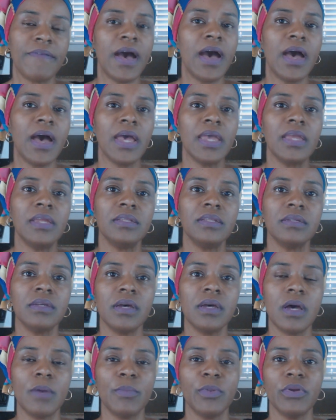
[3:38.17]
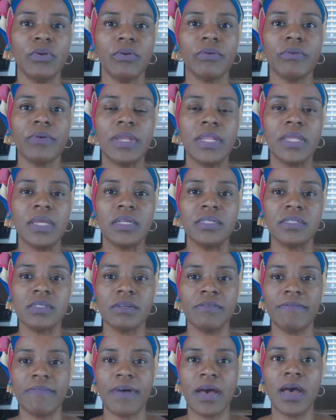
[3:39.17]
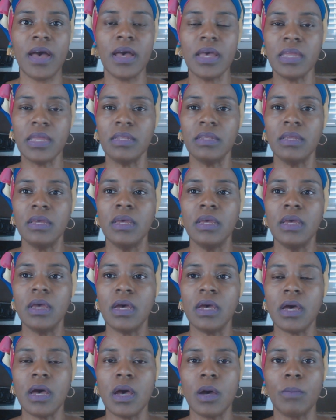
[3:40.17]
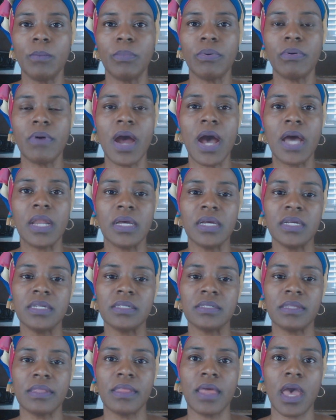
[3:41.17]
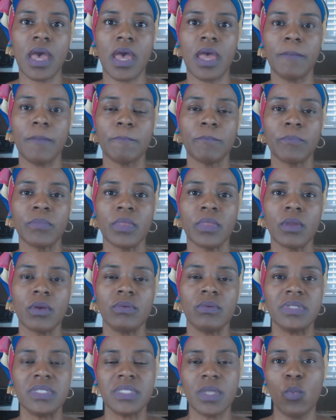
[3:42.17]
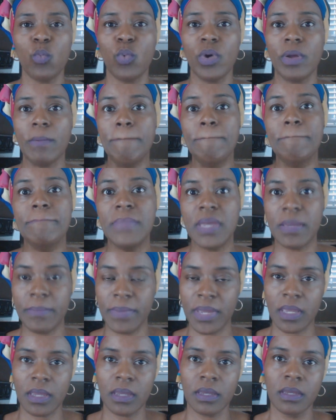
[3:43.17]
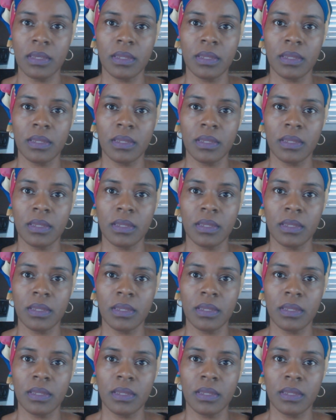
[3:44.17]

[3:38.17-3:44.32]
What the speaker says: find ingredients or find products that will somewhat mimic,